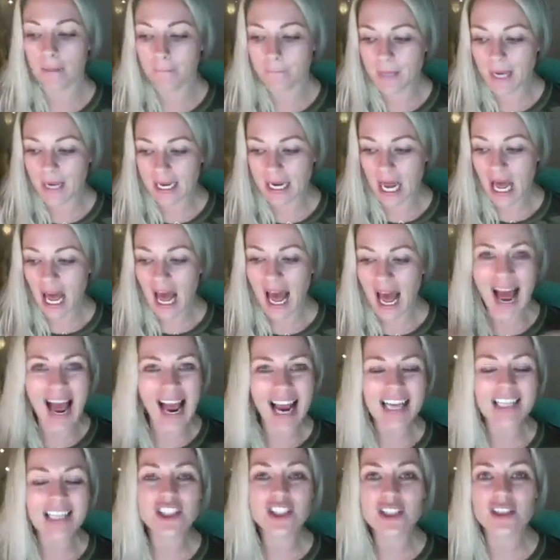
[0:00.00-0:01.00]
But
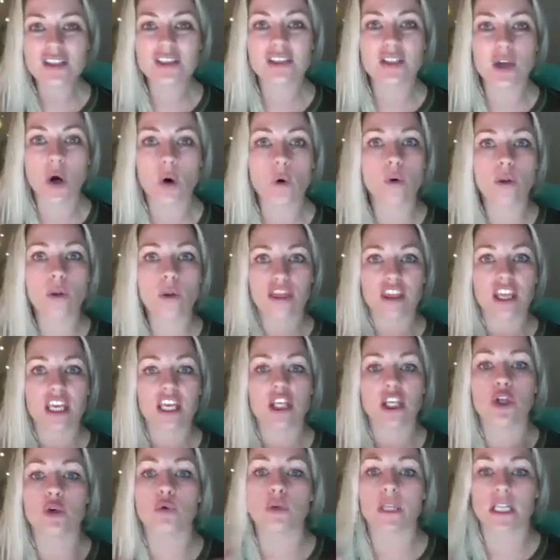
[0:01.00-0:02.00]
I just don't
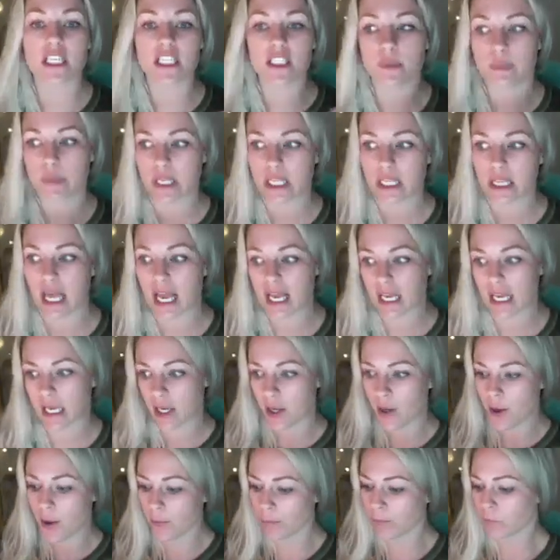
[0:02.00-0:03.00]
think you need to be like,
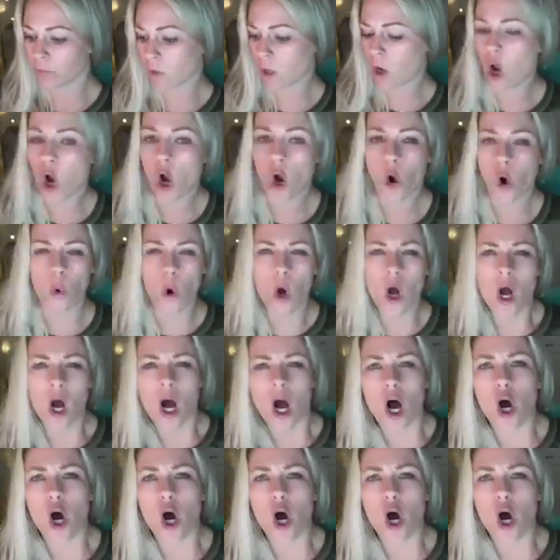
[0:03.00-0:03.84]
oh,